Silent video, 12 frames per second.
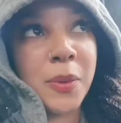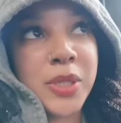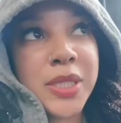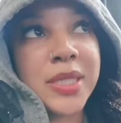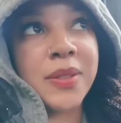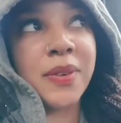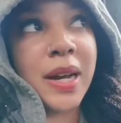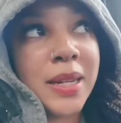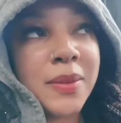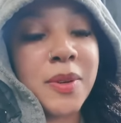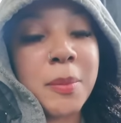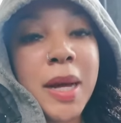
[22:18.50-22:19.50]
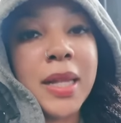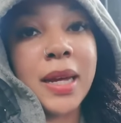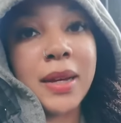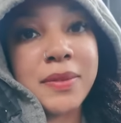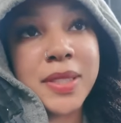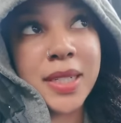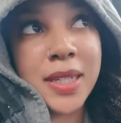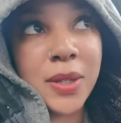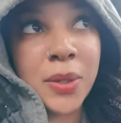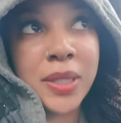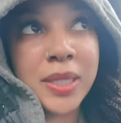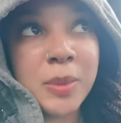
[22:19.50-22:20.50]
I was just fighting for my life to
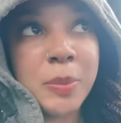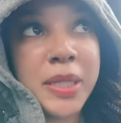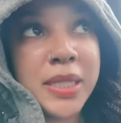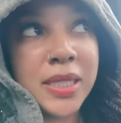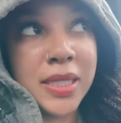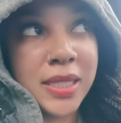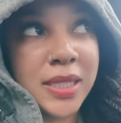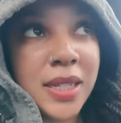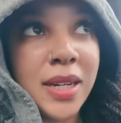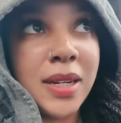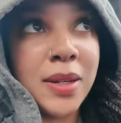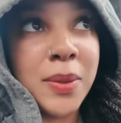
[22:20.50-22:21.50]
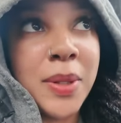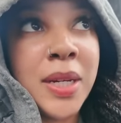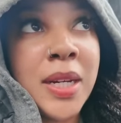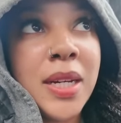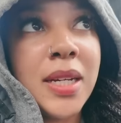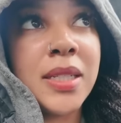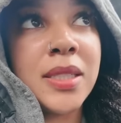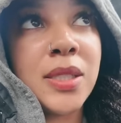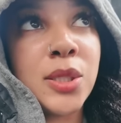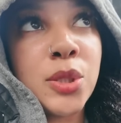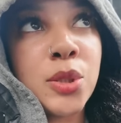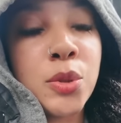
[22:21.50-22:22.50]
get on this bus just now.
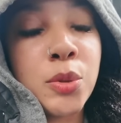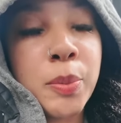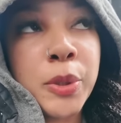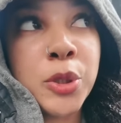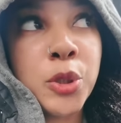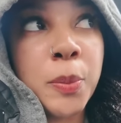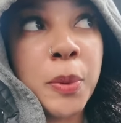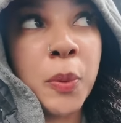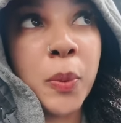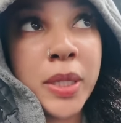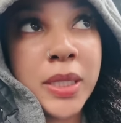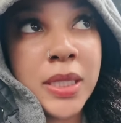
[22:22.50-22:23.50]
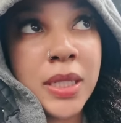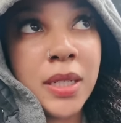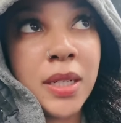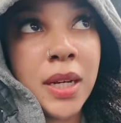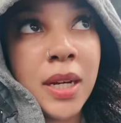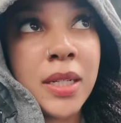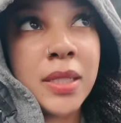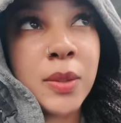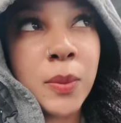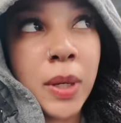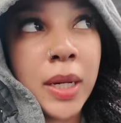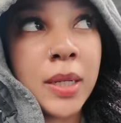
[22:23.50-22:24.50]
It's super duper windy and
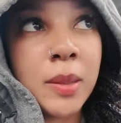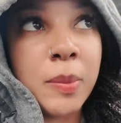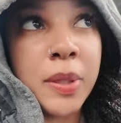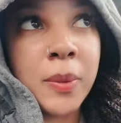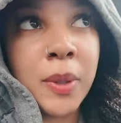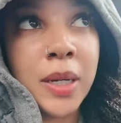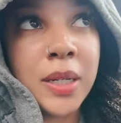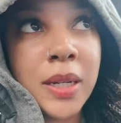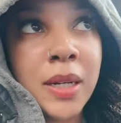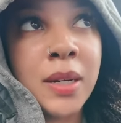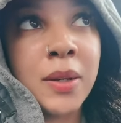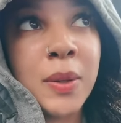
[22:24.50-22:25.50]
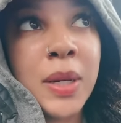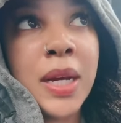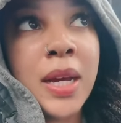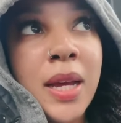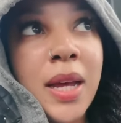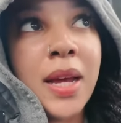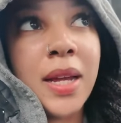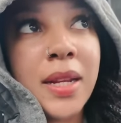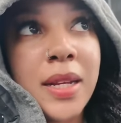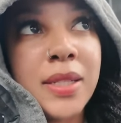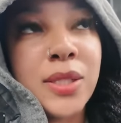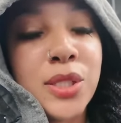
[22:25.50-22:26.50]
it's raining a bit right now. And
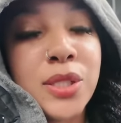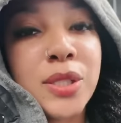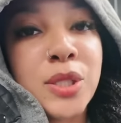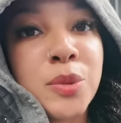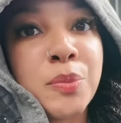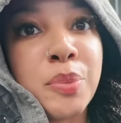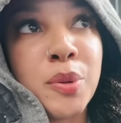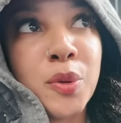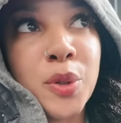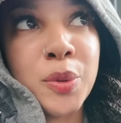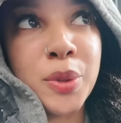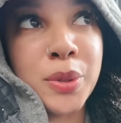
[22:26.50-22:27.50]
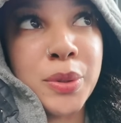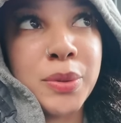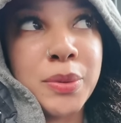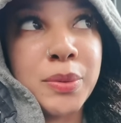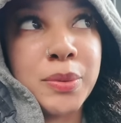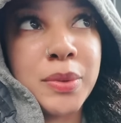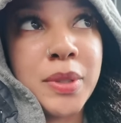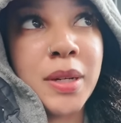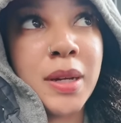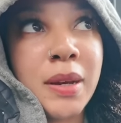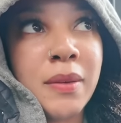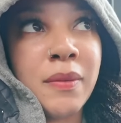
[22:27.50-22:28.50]
it's just brutal.
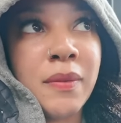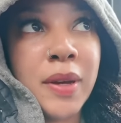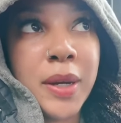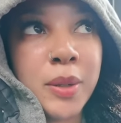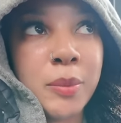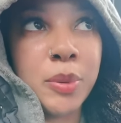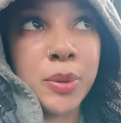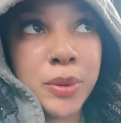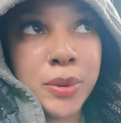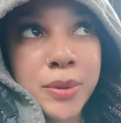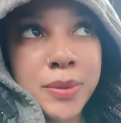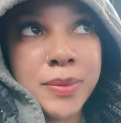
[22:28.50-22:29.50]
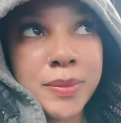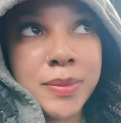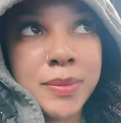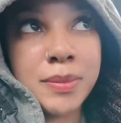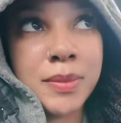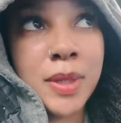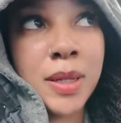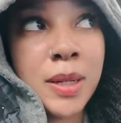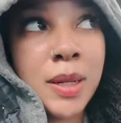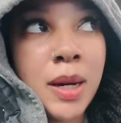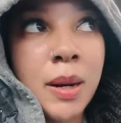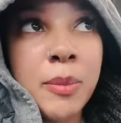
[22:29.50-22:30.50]
Very brutal.
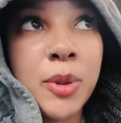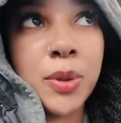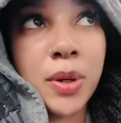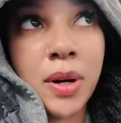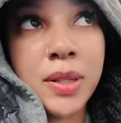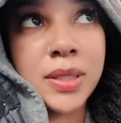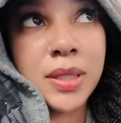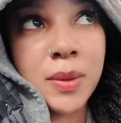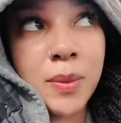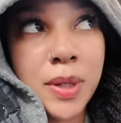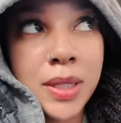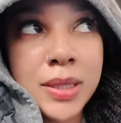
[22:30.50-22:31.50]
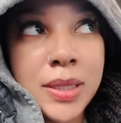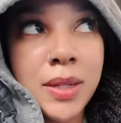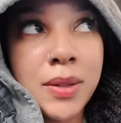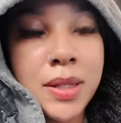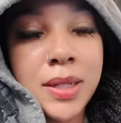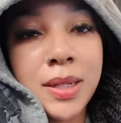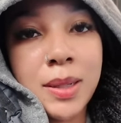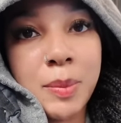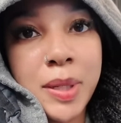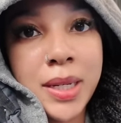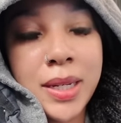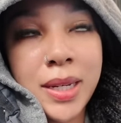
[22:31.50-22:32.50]
I'm doing all this in the rain to go get a
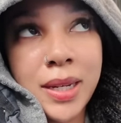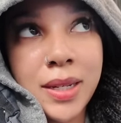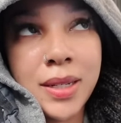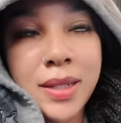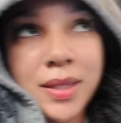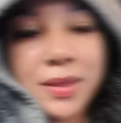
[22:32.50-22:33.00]
damn pancake.